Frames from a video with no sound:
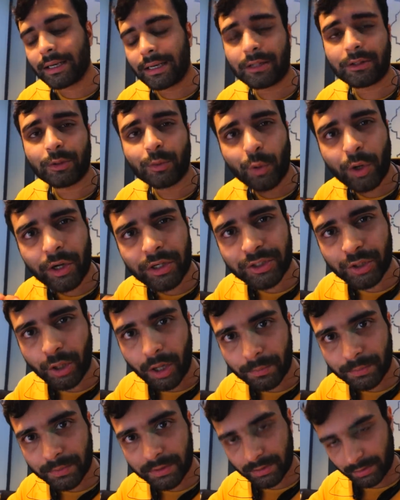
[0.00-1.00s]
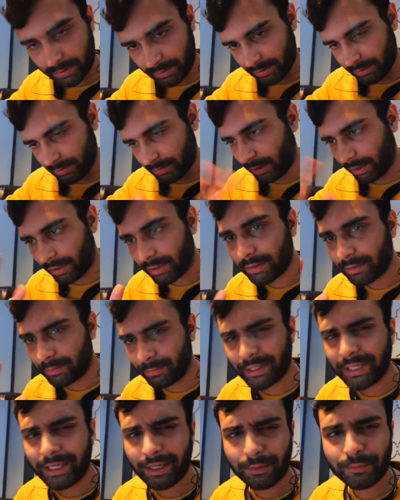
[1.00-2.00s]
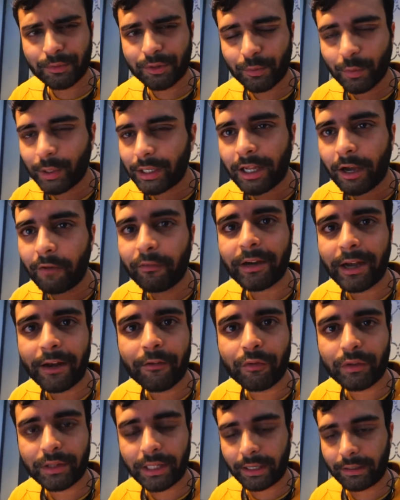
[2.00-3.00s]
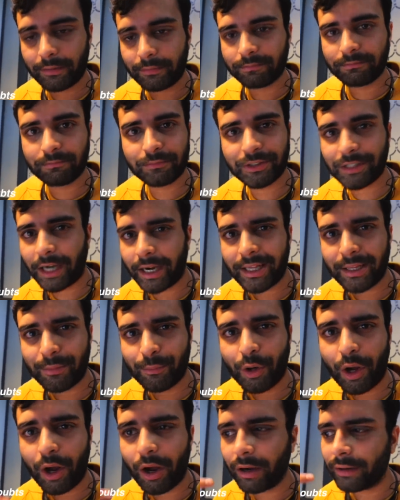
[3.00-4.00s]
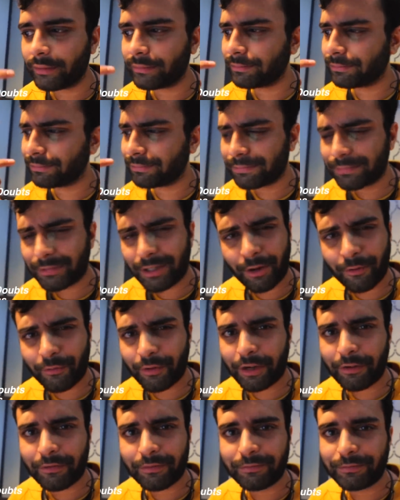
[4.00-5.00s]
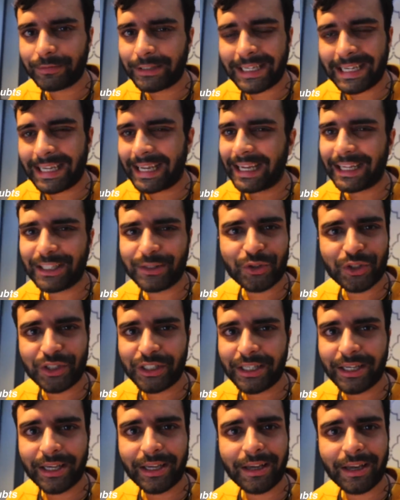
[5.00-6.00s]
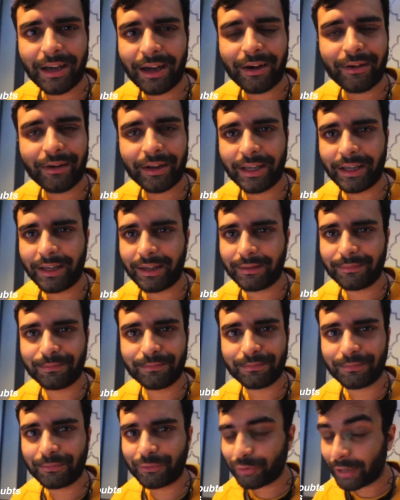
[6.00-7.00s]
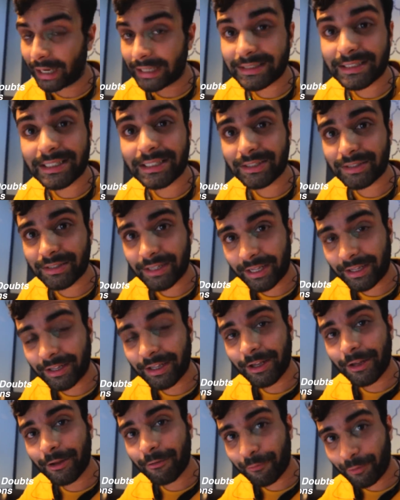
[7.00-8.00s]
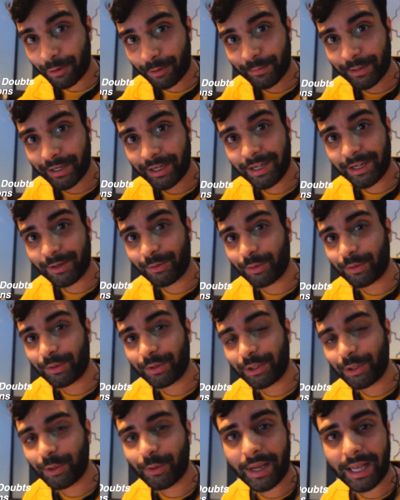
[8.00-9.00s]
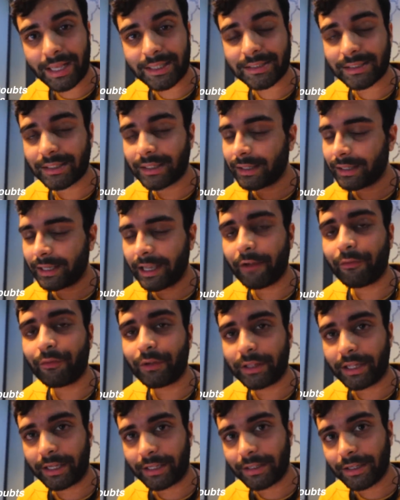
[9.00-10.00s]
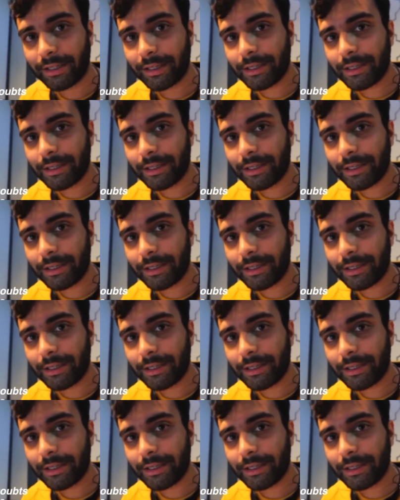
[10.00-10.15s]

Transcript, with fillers: Now the workshops or the meetups will cover everything. Studying abroad, covering TA, GA, RA, transitioning from India to US, everything.